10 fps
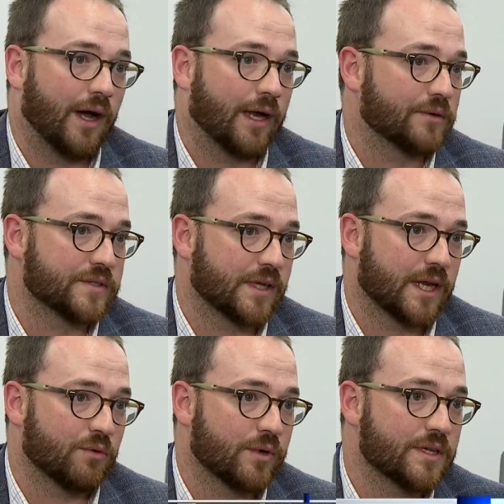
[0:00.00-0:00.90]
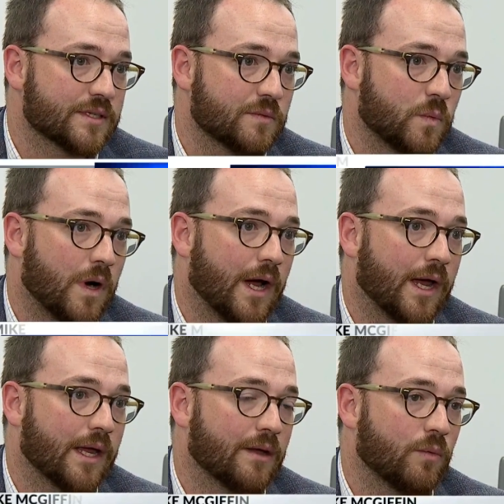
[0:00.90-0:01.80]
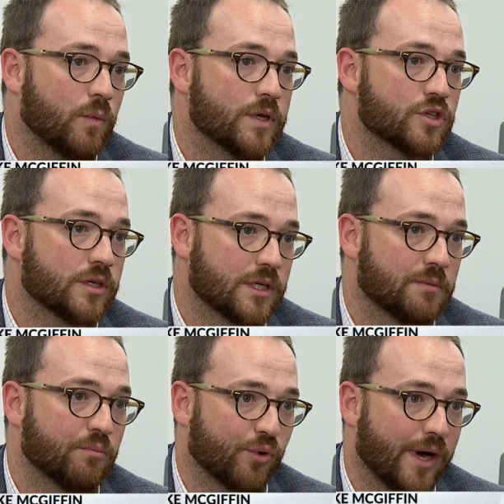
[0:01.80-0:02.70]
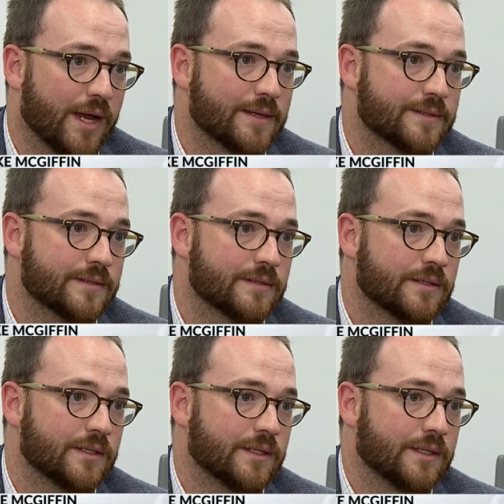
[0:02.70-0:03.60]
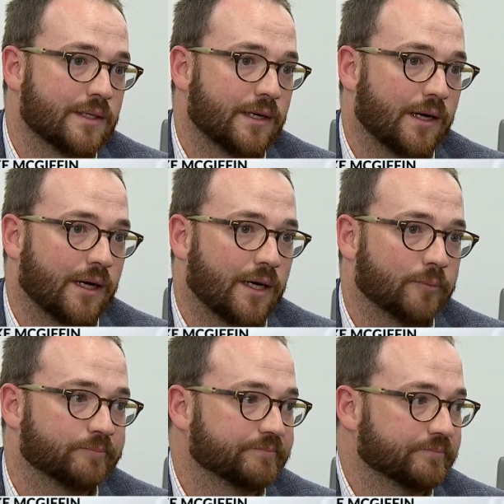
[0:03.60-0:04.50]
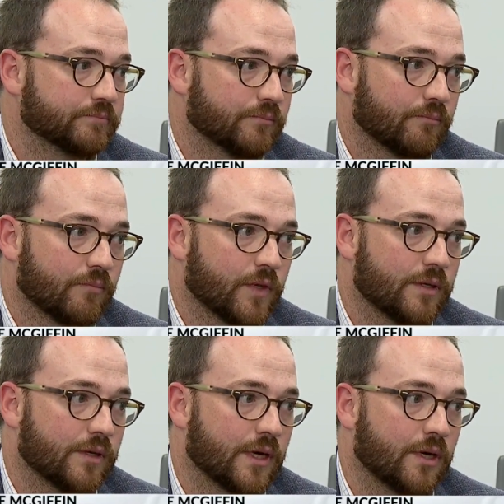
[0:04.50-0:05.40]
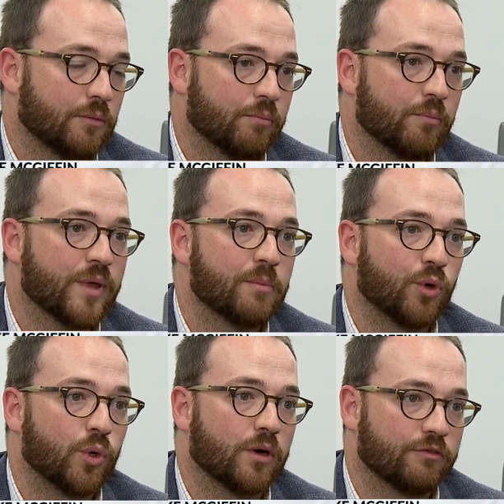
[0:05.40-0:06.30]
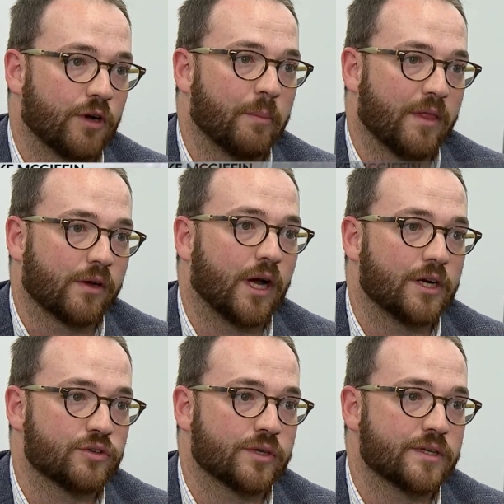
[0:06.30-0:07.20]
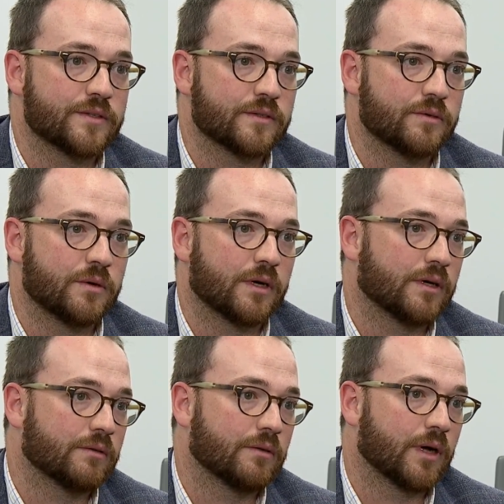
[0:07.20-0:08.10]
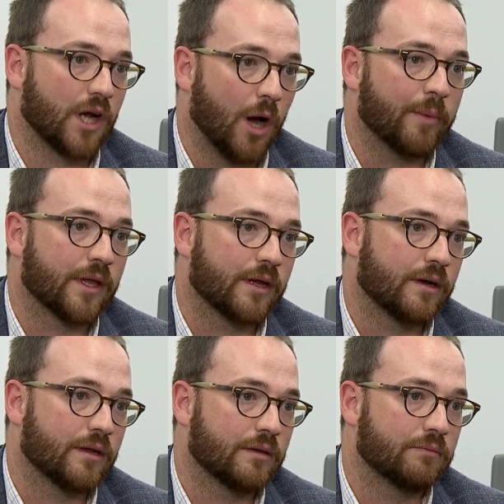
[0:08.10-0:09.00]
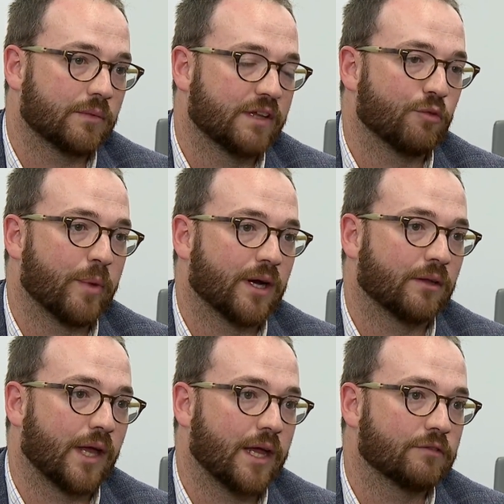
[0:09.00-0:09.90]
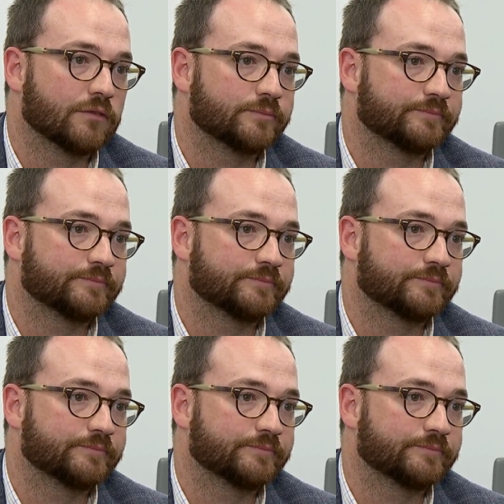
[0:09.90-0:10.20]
I don't see any reason why we shouldn't embrace, um, you know, people who are from other countries who are coming here to live a better life.